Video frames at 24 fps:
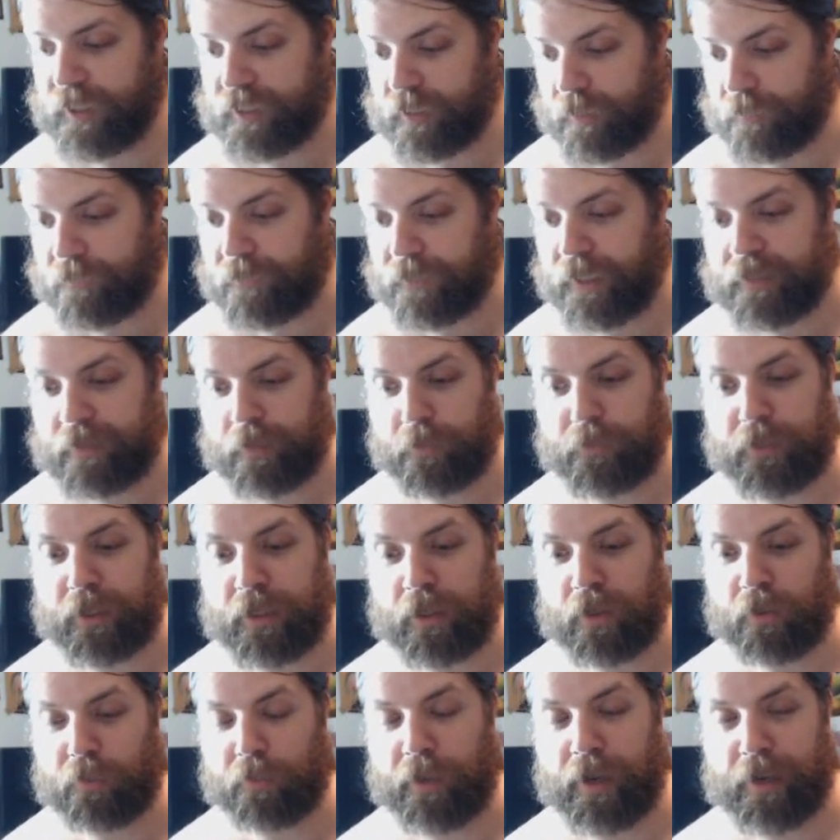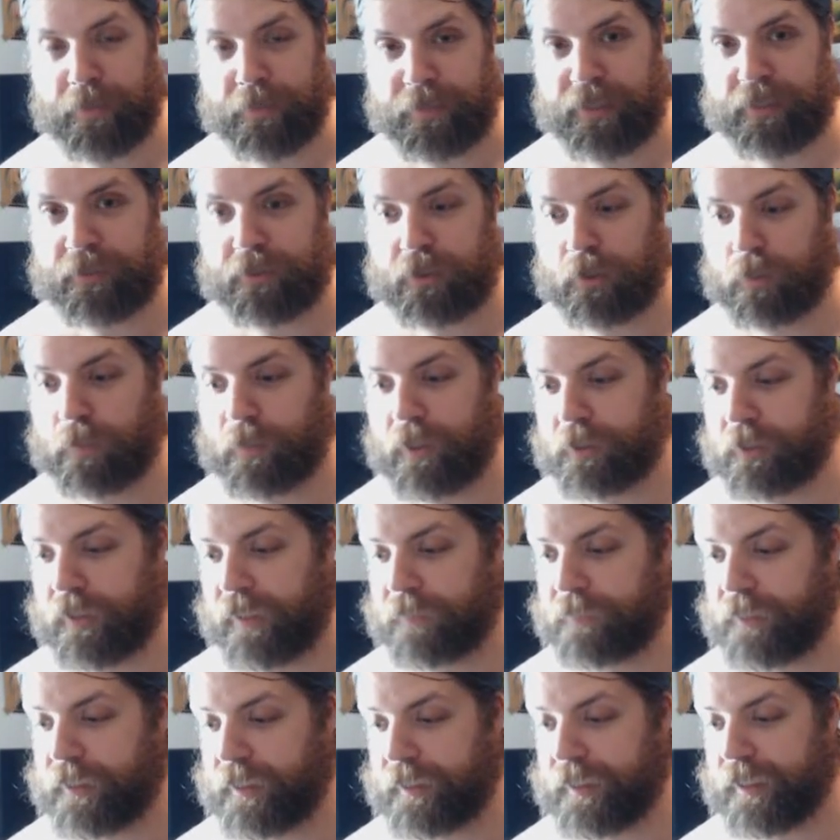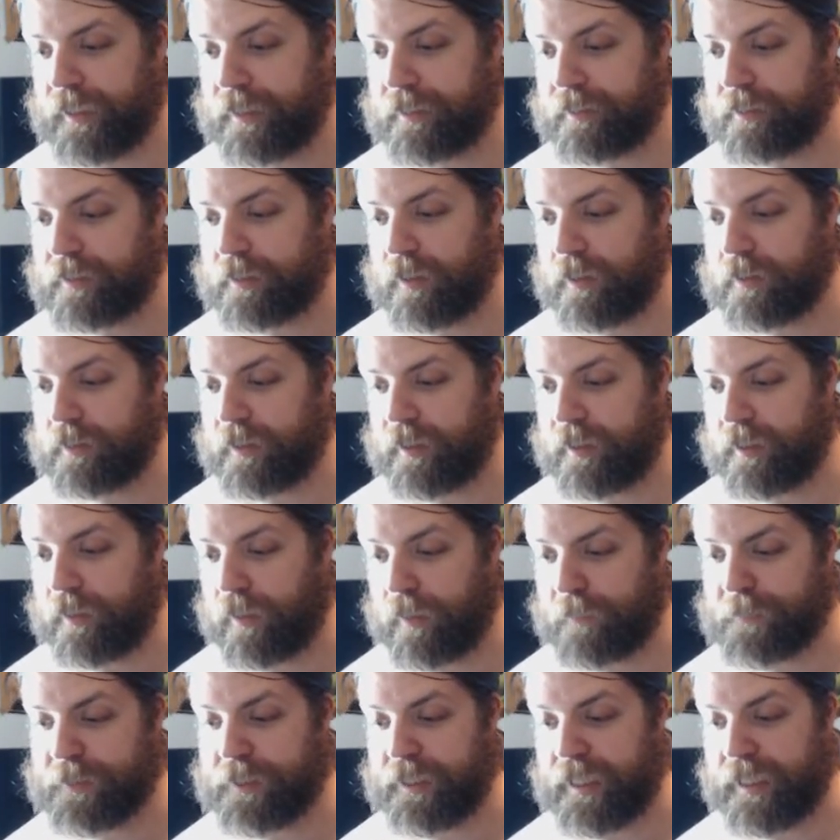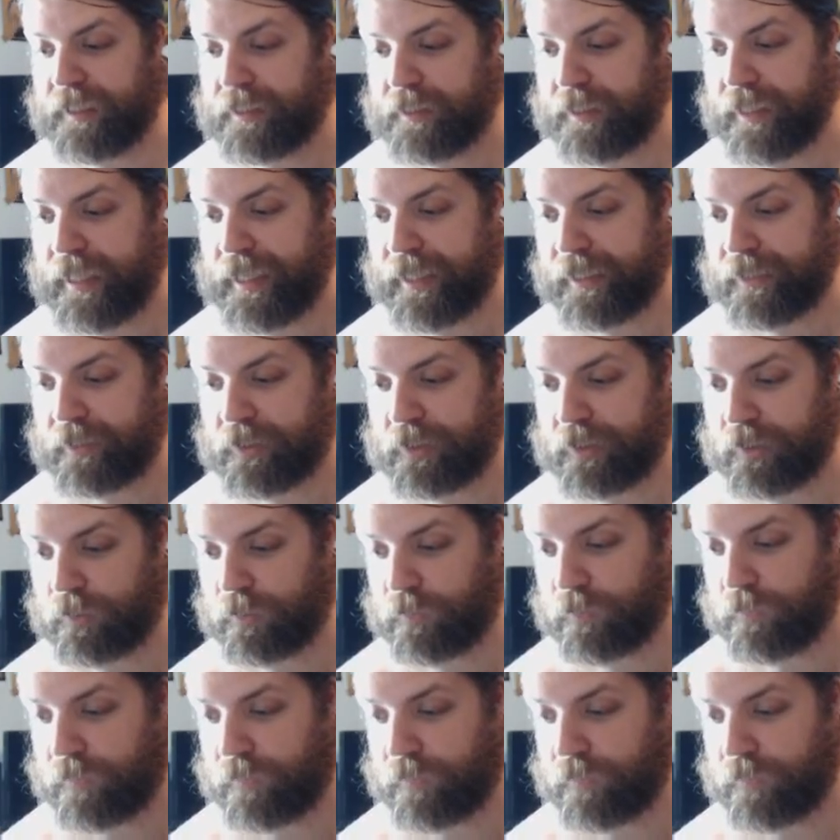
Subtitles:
but the fact that we are ramping so much, I feel like it offsets that. So